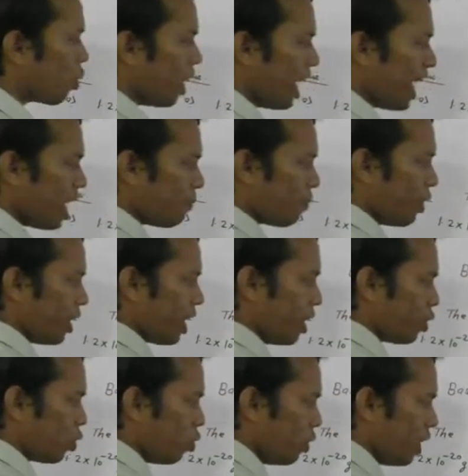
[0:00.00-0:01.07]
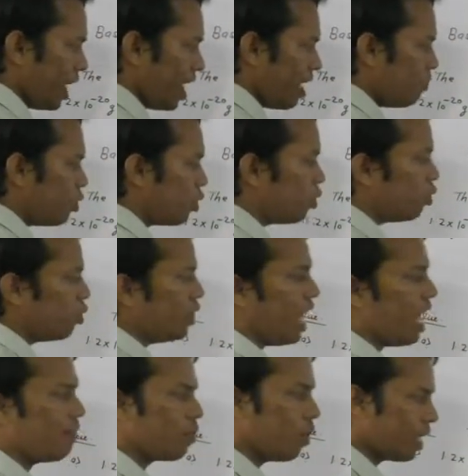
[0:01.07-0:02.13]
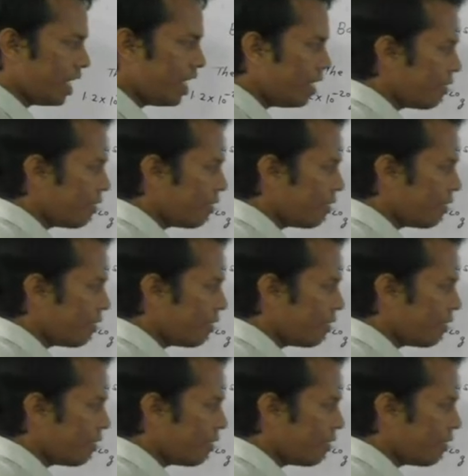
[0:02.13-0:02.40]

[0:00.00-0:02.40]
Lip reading: 842 AMU you have gotten.